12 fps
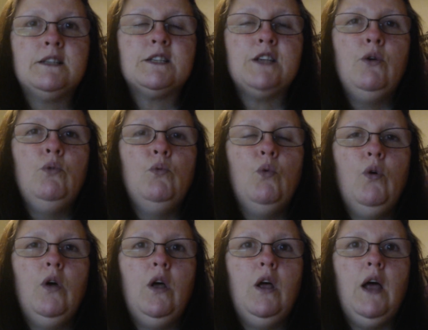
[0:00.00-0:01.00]
So
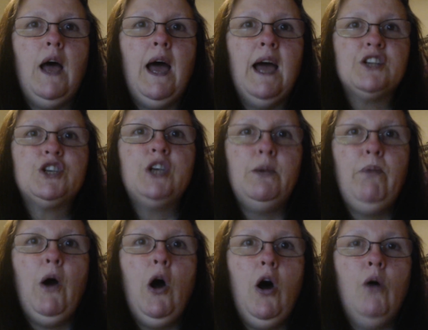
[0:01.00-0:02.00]
Hatchet
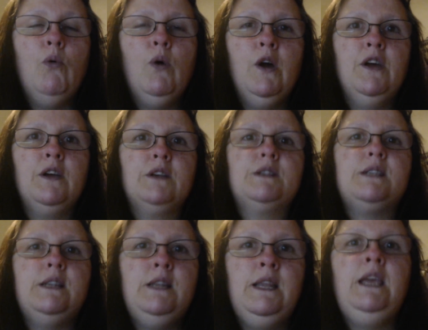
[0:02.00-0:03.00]
Part Works
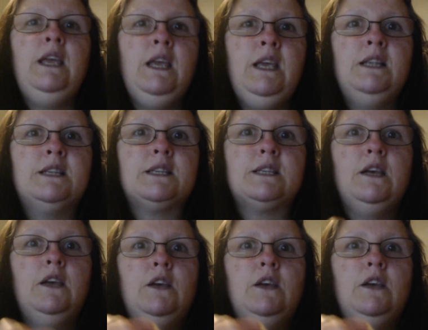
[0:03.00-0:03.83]
needs